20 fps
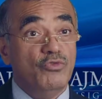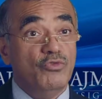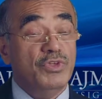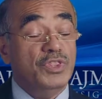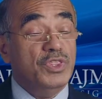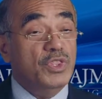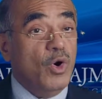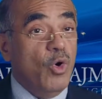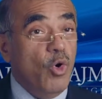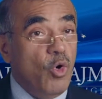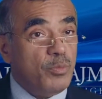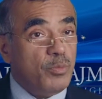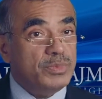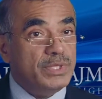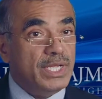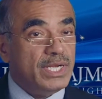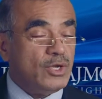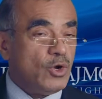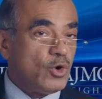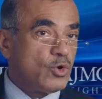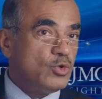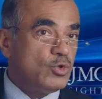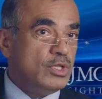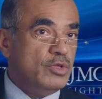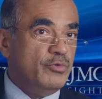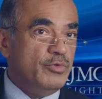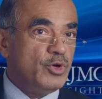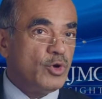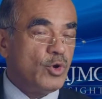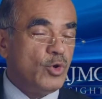with the hope that not
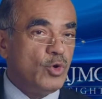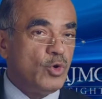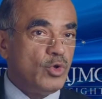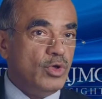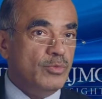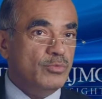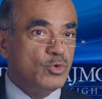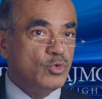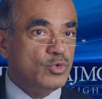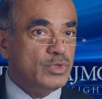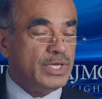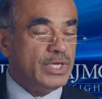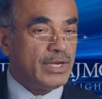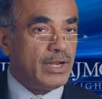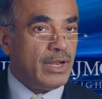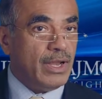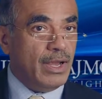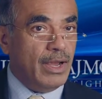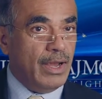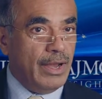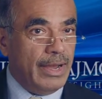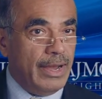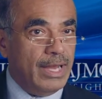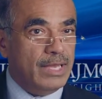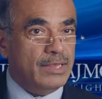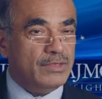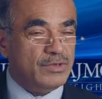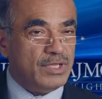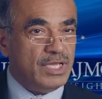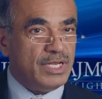only we are going to improve their
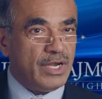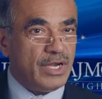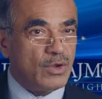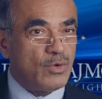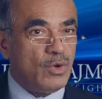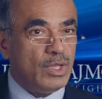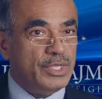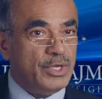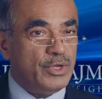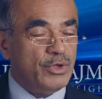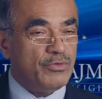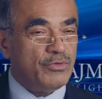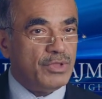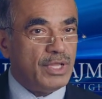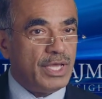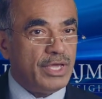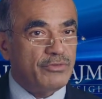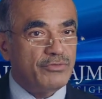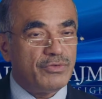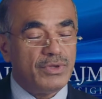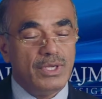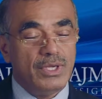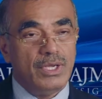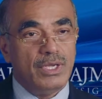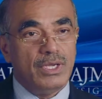health-related quality of life,